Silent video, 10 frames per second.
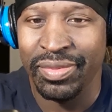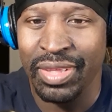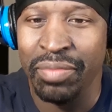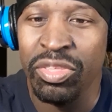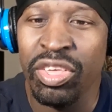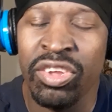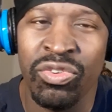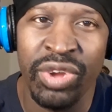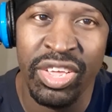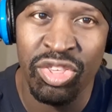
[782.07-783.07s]
I'm just a
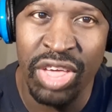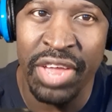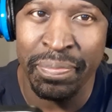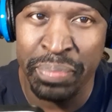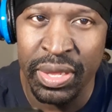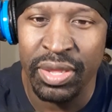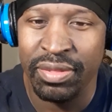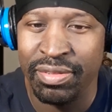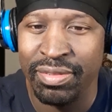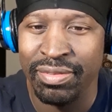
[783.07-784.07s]
screenshot of
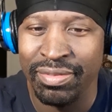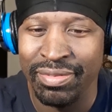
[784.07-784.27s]
peace.